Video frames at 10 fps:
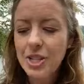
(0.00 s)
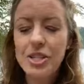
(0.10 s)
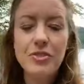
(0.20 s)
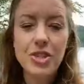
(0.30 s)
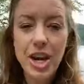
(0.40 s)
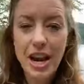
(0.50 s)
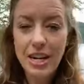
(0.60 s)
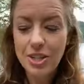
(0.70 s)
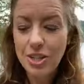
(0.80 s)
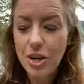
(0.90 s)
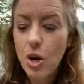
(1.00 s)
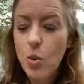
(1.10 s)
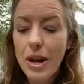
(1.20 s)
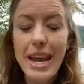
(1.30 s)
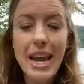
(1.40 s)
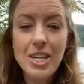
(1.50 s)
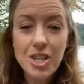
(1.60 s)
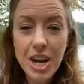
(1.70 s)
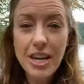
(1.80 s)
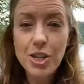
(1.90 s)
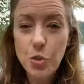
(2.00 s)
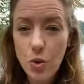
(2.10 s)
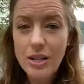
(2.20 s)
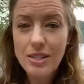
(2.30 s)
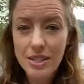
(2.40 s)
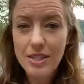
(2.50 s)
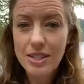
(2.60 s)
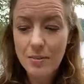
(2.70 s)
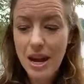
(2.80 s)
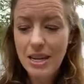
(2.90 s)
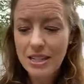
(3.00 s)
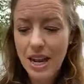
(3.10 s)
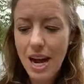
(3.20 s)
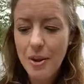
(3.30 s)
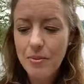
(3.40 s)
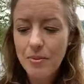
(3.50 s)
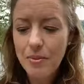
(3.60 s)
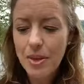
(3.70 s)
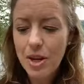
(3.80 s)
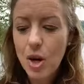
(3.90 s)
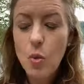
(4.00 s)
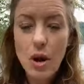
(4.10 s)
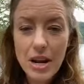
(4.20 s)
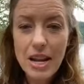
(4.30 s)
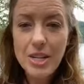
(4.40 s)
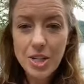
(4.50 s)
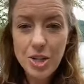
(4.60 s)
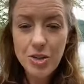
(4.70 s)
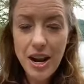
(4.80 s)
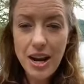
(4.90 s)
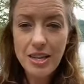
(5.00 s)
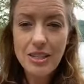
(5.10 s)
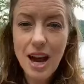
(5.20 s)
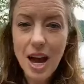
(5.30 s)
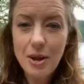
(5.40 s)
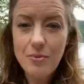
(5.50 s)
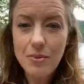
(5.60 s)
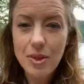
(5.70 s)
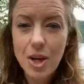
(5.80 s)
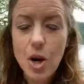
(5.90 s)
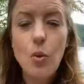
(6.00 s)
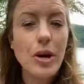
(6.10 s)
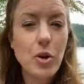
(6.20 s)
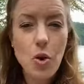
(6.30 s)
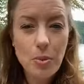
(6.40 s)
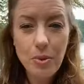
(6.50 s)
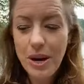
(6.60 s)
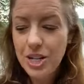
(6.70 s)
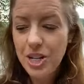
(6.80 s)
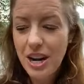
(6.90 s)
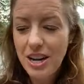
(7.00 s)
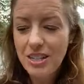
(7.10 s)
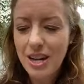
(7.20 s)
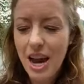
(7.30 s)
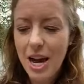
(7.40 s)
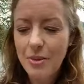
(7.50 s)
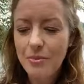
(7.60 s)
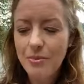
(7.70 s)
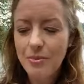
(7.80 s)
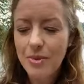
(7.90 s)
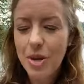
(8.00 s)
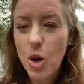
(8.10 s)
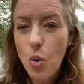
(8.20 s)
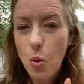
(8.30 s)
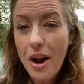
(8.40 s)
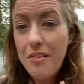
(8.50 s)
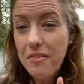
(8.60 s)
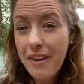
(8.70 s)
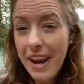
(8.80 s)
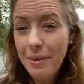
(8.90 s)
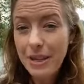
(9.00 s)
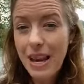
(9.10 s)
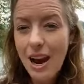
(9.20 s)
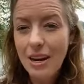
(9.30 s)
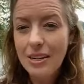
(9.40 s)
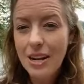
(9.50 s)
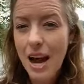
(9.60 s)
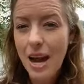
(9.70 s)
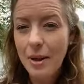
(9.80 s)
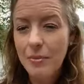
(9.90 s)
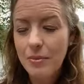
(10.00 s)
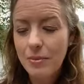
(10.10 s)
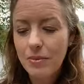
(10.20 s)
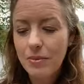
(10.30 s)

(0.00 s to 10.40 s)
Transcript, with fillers: agents of change, we can change one system at a time, one industry at a time, one corporation at a time, one family at a time,